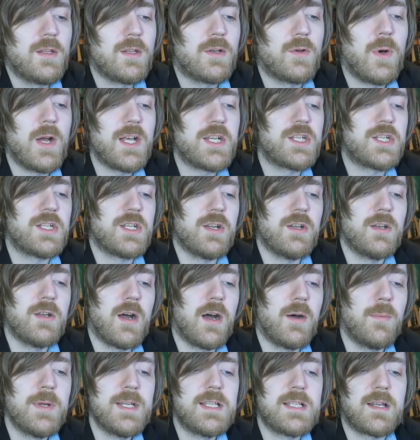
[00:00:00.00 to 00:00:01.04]
The question,
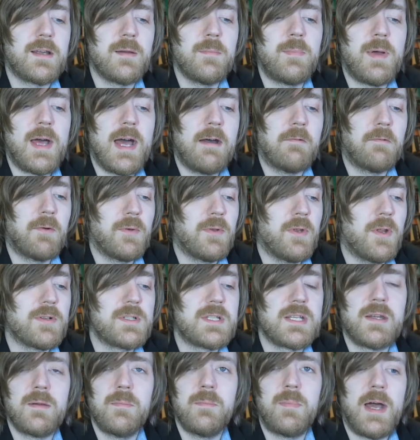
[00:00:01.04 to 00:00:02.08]
are we to compare or
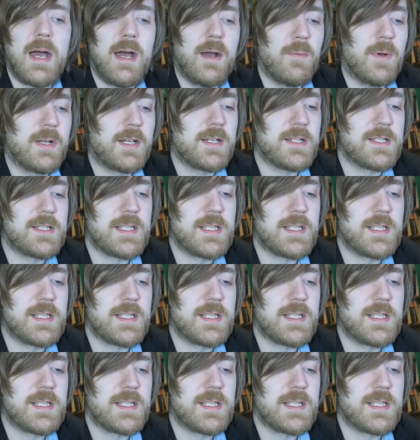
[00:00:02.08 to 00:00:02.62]
not to compare when